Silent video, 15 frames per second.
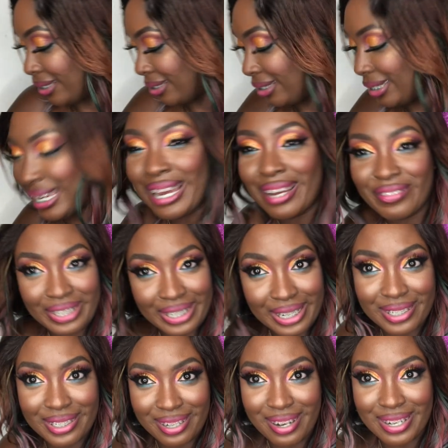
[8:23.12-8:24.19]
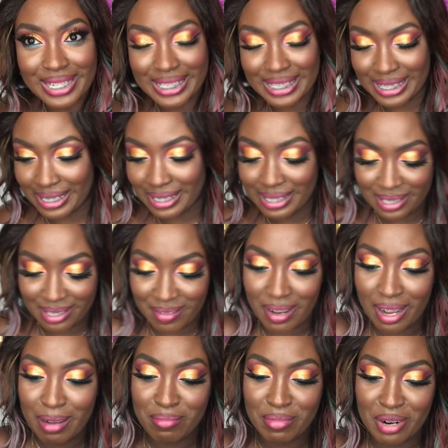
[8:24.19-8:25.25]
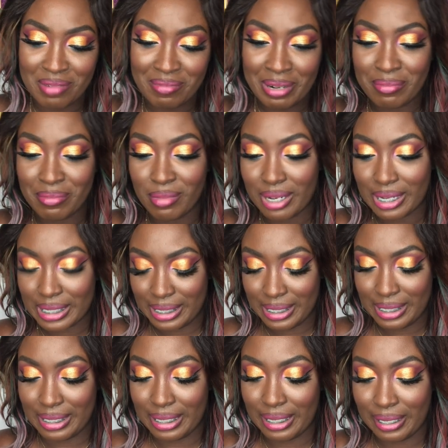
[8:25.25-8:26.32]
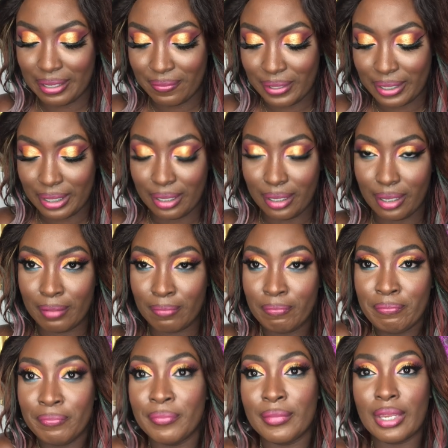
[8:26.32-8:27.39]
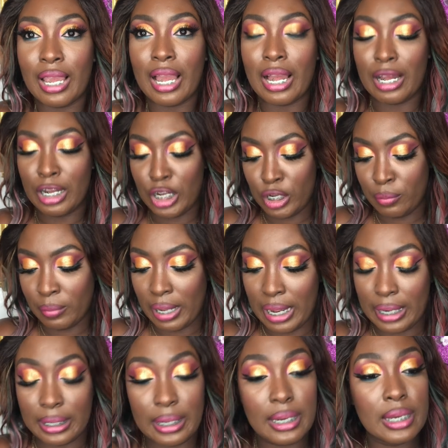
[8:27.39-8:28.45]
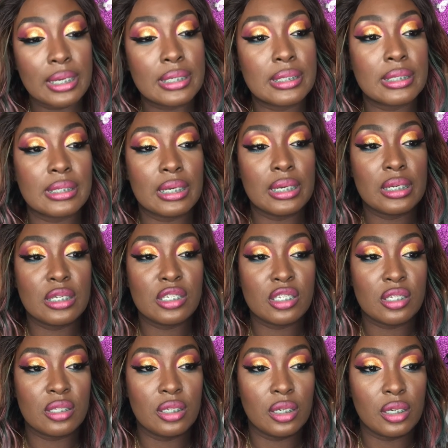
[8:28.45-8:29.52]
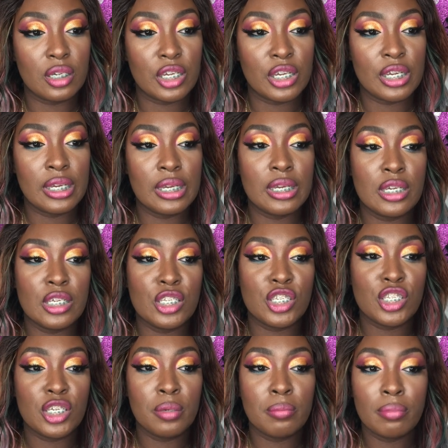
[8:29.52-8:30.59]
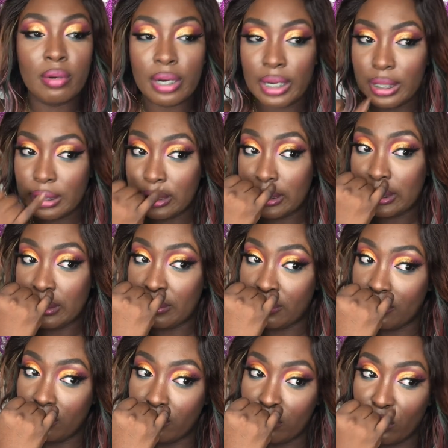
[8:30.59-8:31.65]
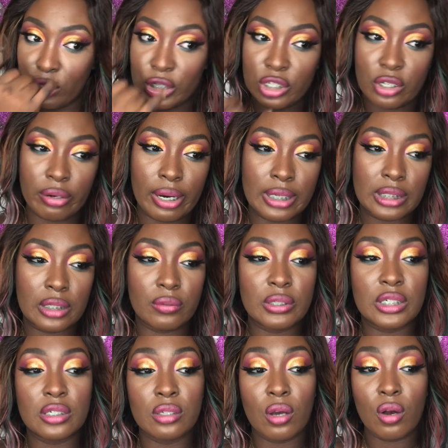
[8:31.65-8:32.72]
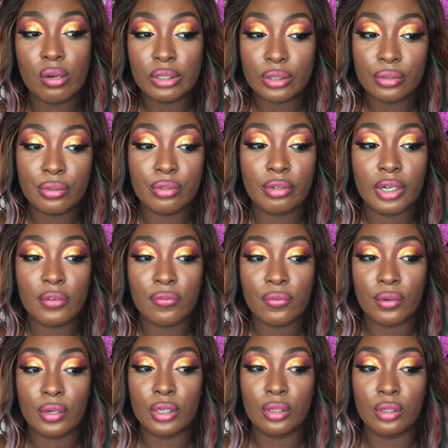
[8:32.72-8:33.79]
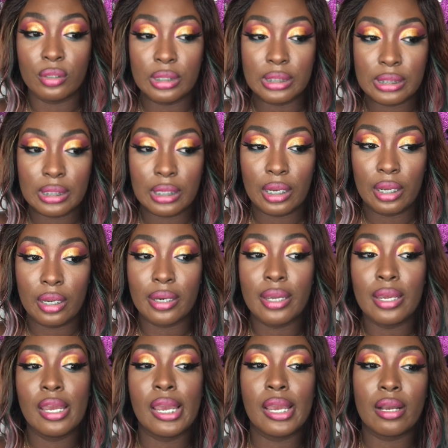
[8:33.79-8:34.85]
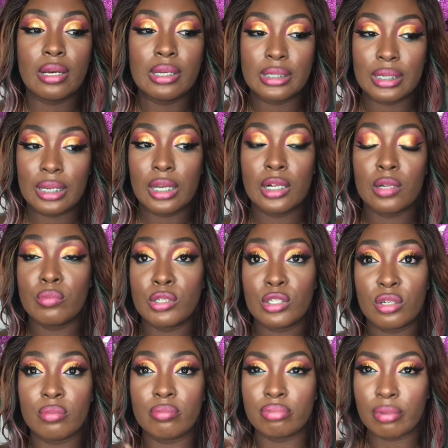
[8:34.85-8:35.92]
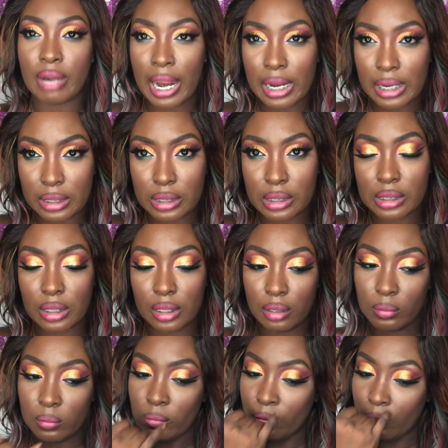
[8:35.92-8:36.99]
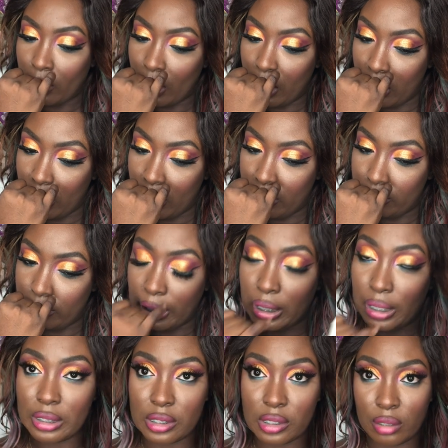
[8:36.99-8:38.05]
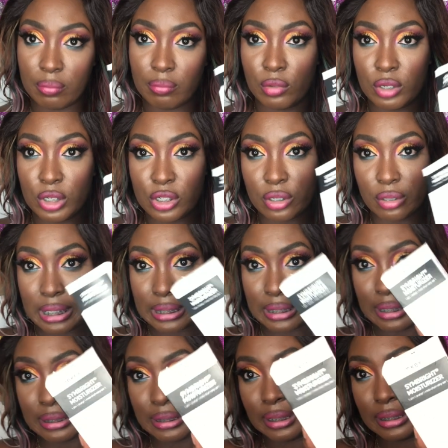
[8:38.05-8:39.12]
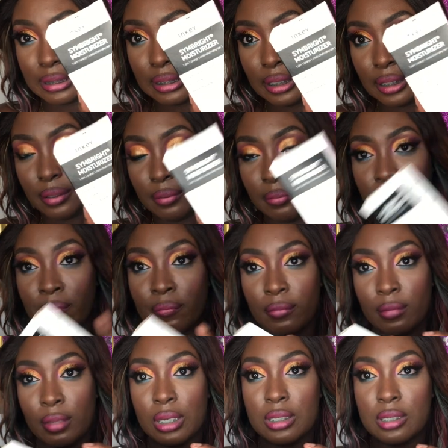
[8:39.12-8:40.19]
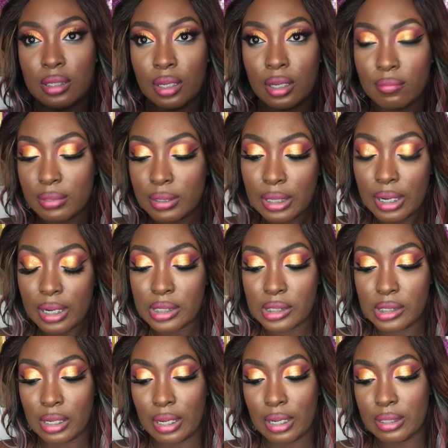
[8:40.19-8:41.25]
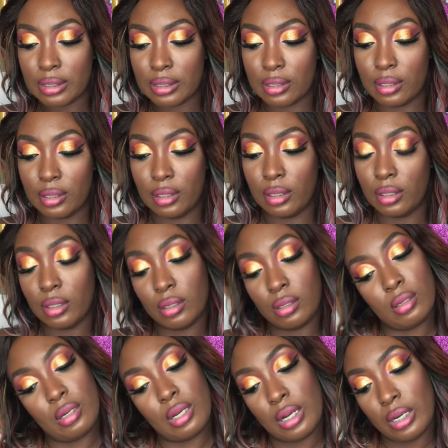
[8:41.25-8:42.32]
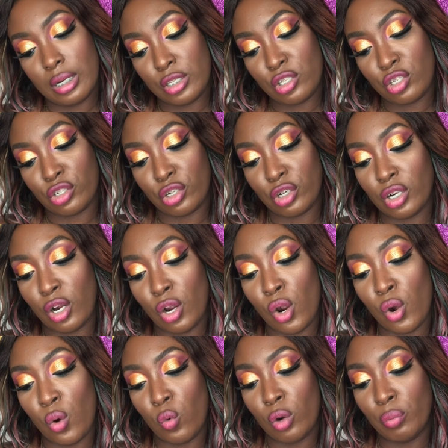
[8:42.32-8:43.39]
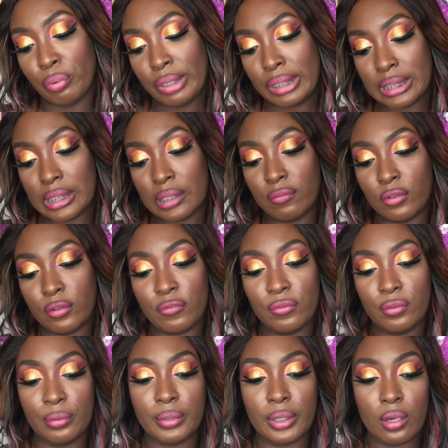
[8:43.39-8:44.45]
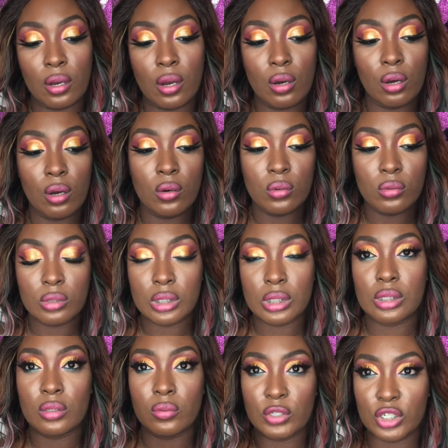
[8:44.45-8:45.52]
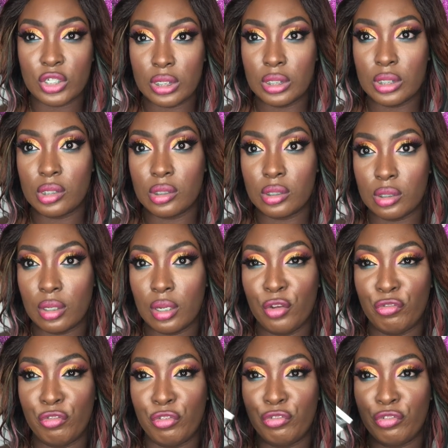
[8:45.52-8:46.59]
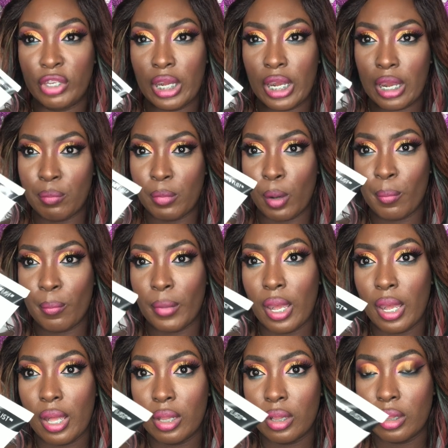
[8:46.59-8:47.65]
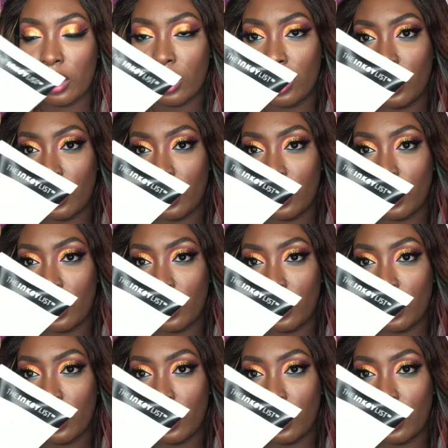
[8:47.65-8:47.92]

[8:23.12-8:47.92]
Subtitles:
you have to get the content, so I brought my boxes and everything. And next is the Seam Bright moisturizer, which is also great for dull skin because it helps to brighten the skin. And it's a moisturizer, as I said, same size as the cleanser, 1.7 fluid ounce, which is 50 ml.